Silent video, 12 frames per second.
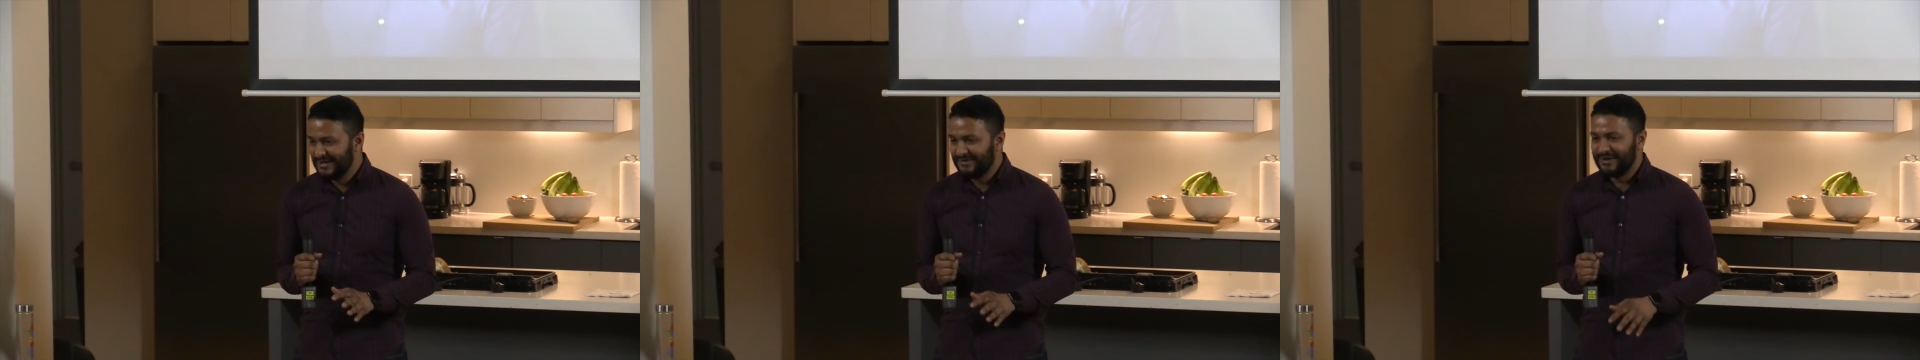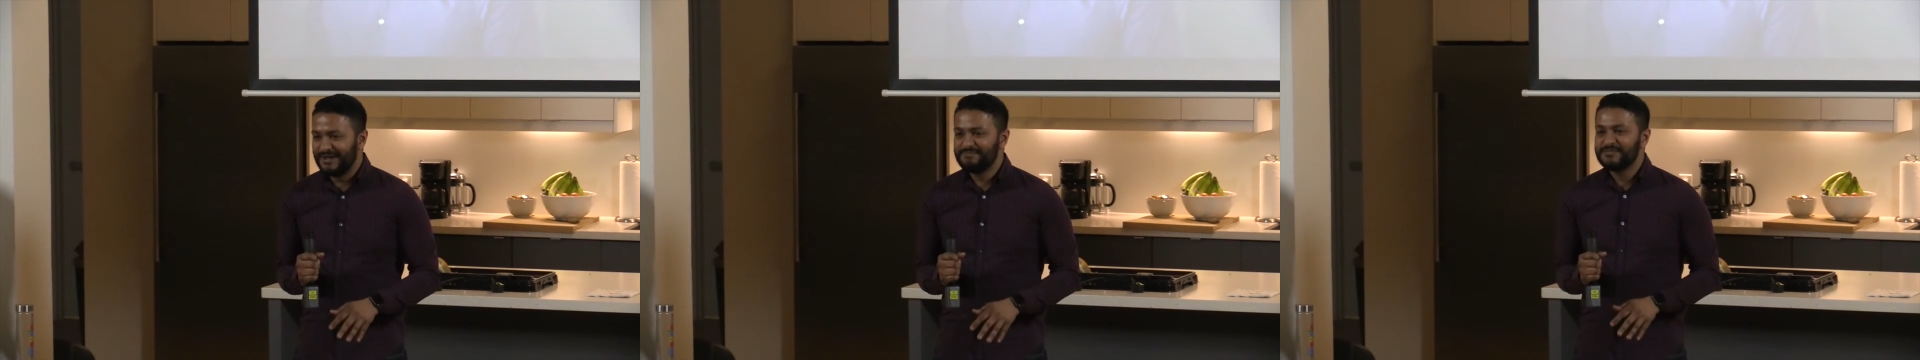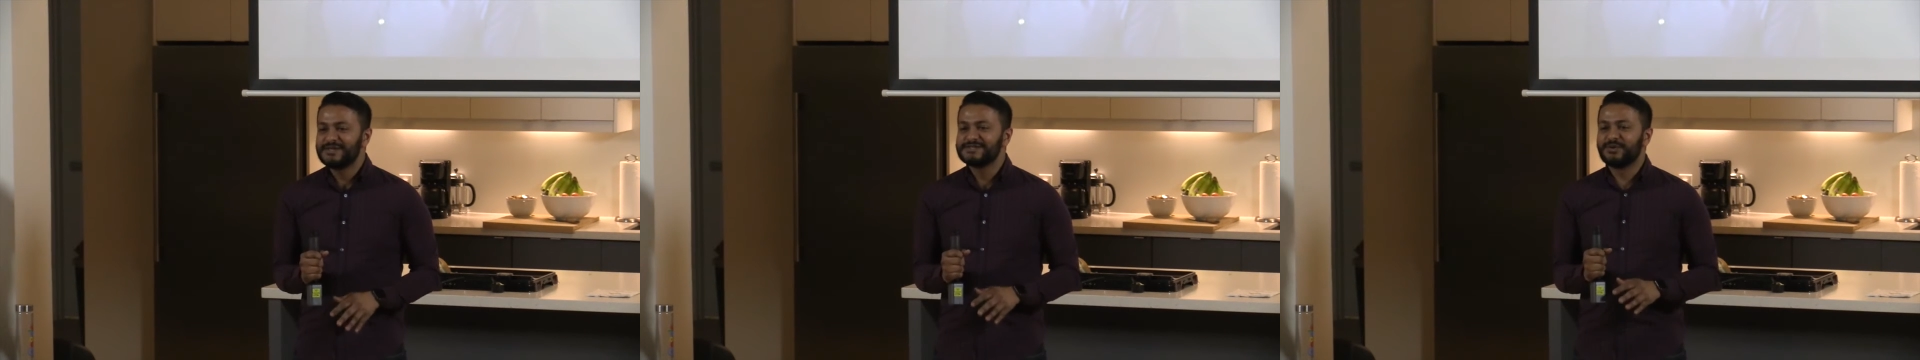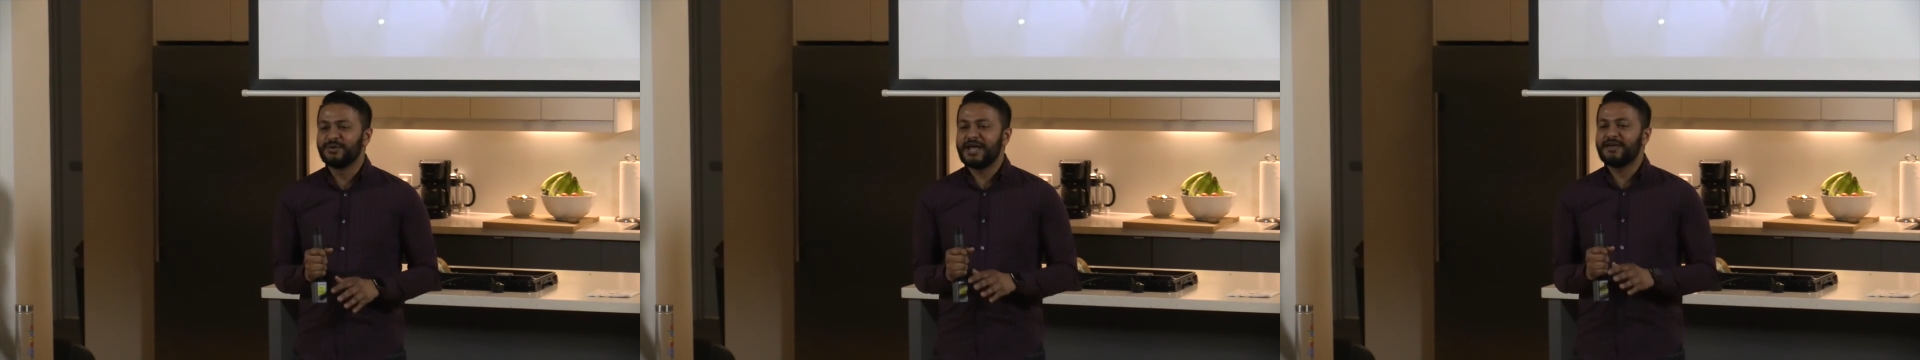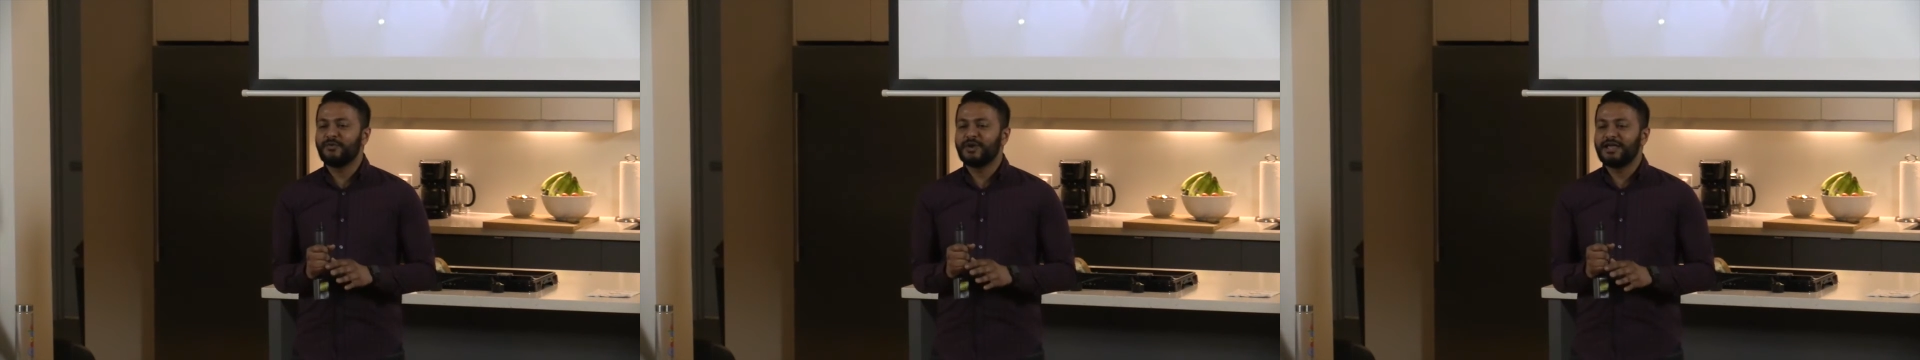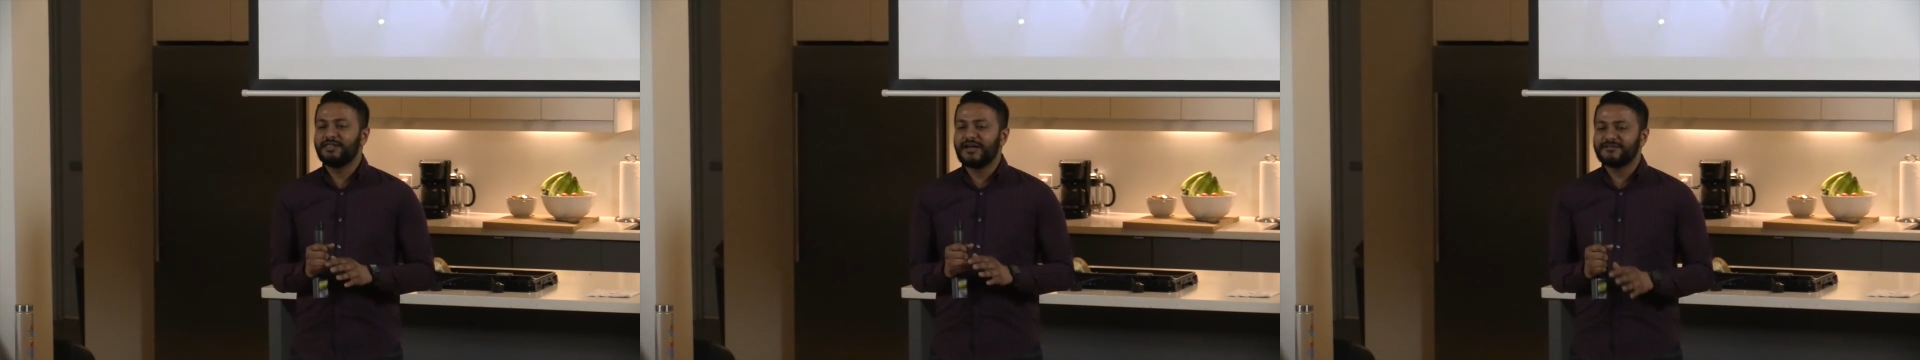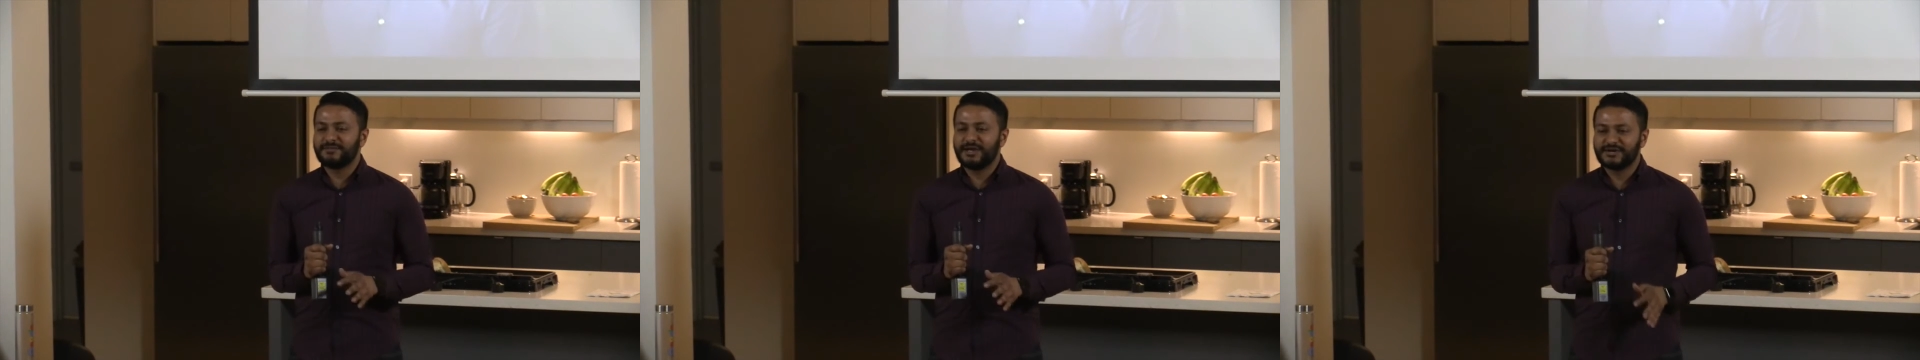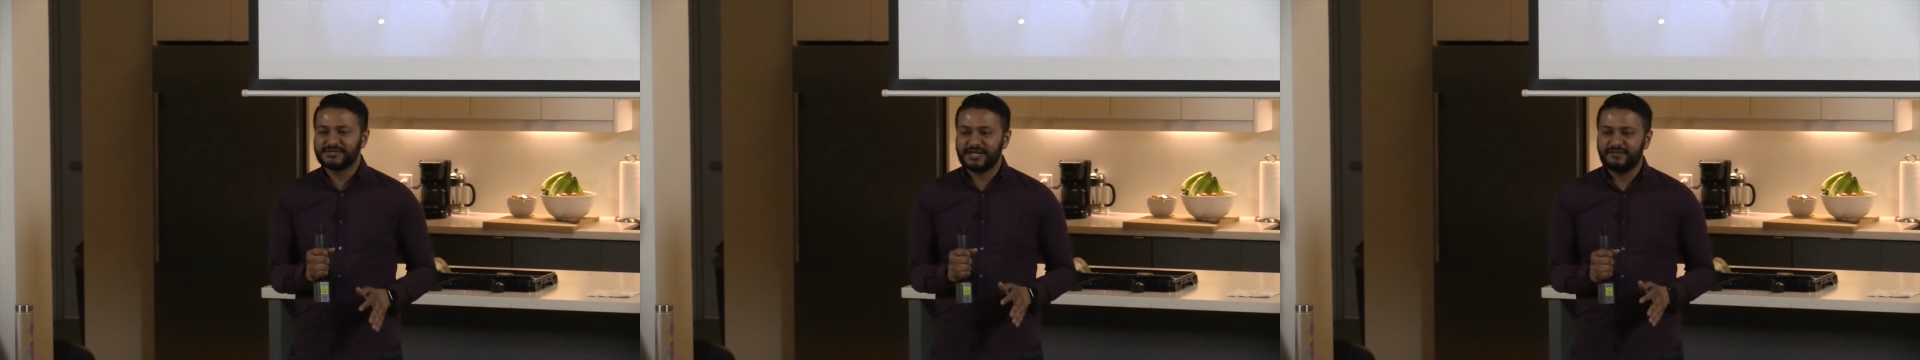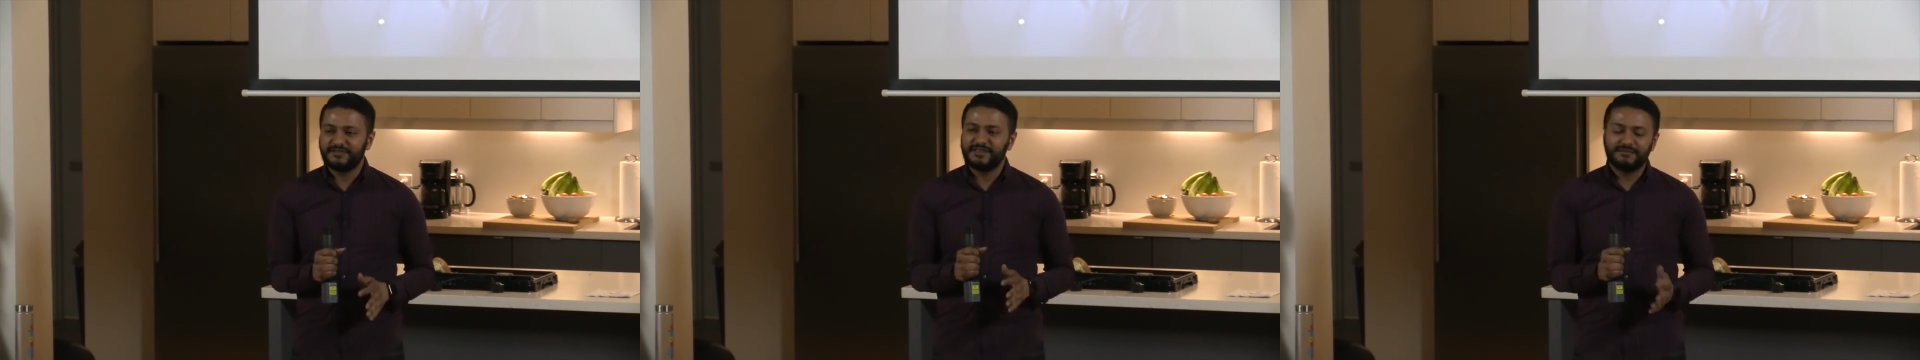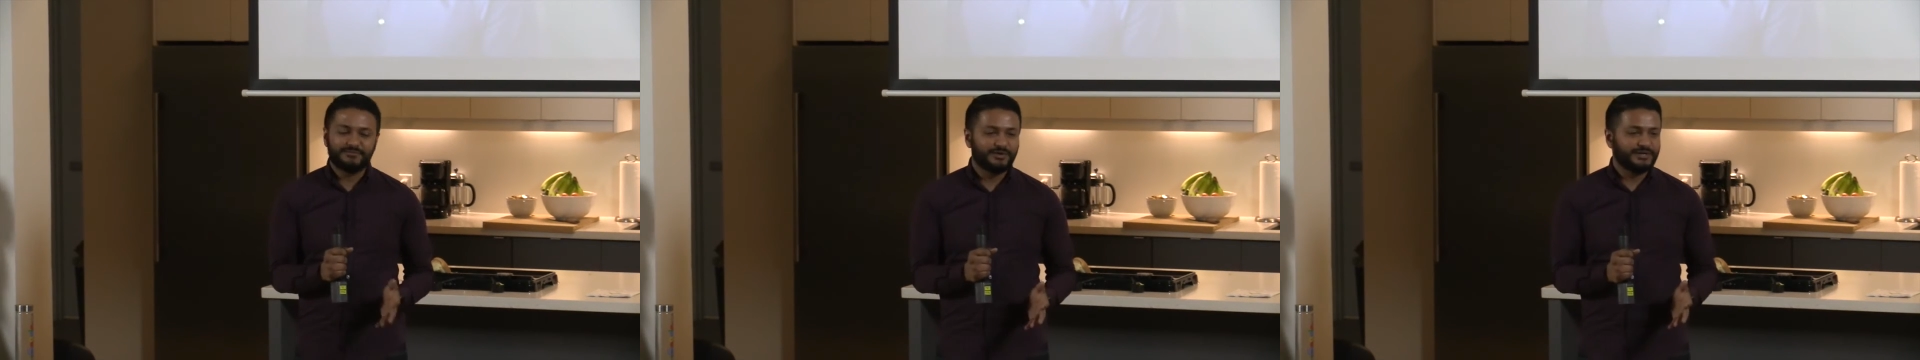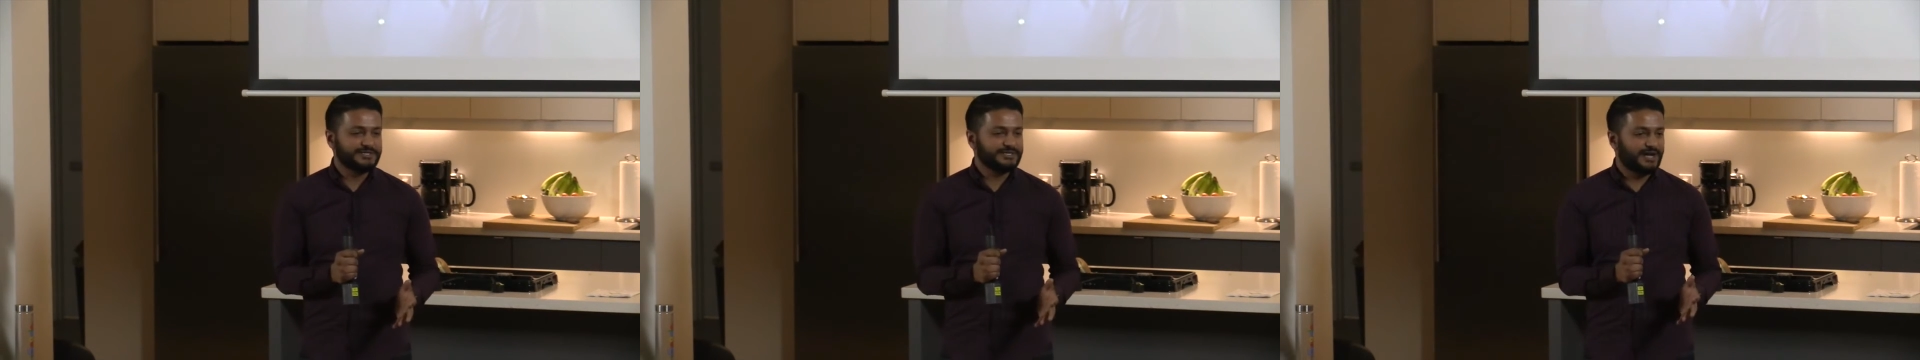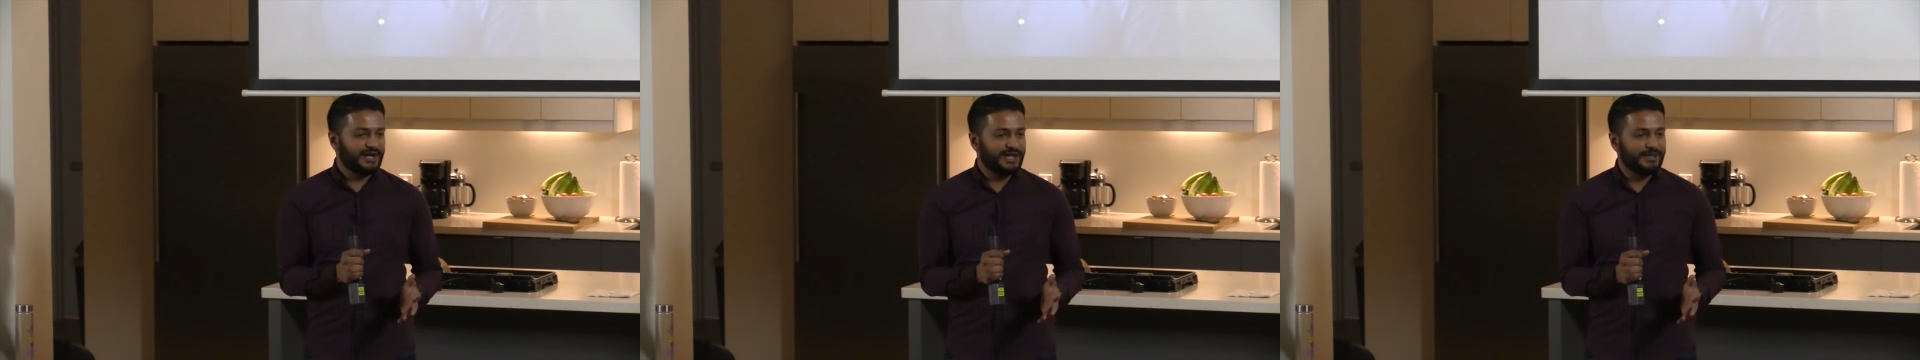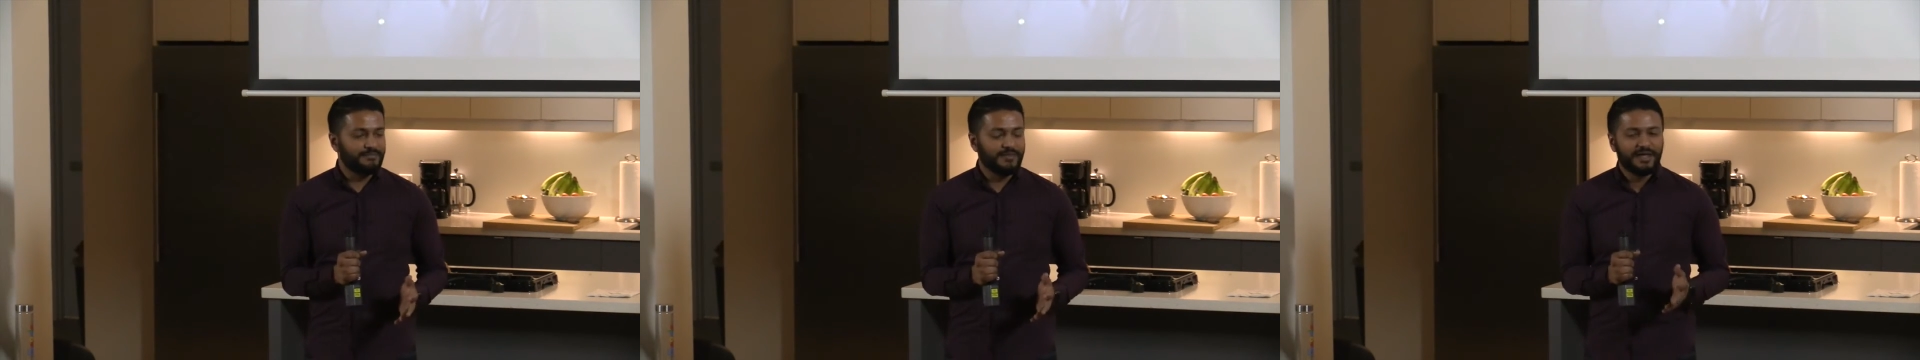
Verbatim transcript: right? So when I when I left Microsoft at that point in time,